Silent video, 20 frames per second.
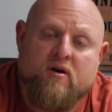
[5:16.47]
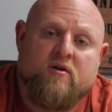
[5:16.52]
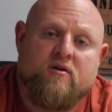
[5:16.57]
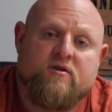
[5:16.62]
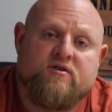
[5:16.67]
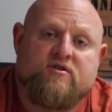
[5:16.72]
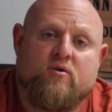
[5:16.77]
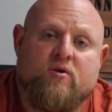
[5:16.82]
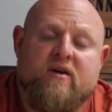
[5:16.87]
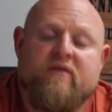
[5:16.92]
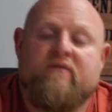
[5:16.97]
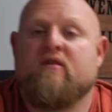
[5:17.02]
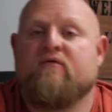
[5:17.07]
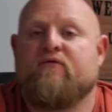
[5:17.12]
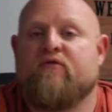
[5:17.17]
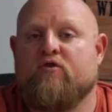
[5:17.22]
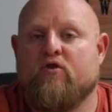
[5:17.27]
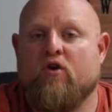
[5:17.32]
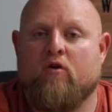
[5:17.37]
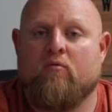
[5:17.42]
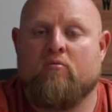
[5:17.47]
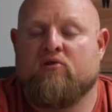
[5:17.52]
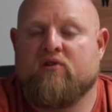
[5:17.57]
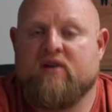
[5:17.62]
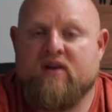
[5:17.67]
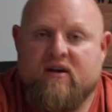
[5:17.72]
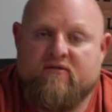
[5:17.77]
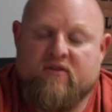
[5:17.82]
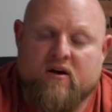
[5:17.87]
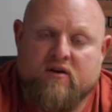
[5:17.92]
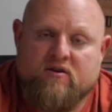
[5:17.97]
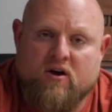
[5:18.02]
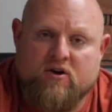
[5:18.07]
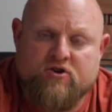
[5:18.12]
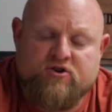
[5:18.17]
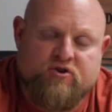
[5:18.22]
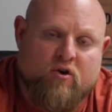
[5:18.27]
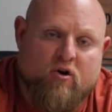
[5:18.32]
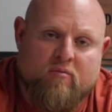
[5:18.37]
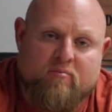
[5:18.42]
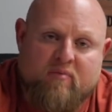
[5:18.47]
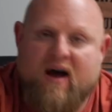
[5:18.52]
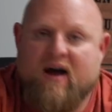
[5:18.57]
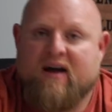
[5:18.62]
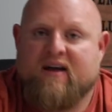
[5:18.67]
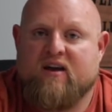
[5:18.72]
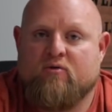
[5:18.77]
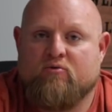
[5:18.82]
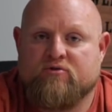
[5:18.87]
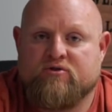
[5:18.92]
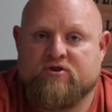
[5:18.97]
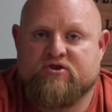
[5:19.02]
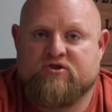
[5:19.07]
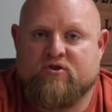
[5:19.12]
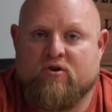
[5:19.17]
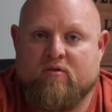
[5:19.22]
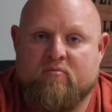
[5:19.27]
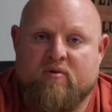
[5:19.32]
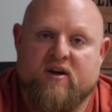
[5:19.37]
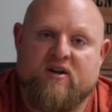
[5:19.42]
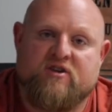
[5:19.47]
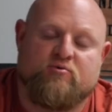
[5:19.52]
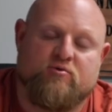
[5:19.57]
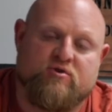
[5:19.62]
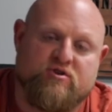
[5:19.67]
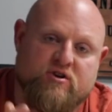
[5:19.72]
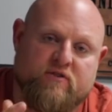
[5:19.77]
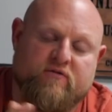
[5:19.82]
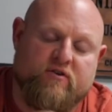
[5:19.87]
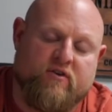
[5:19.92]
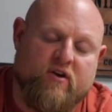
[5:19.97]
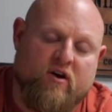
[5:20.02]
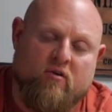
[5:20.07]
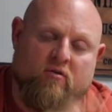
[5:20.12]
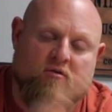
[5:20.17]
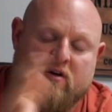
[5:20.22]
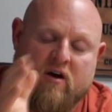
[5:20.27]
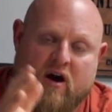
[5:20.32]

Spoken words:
So even if you don't believe that a strong back equals a strong bench, which if you don't,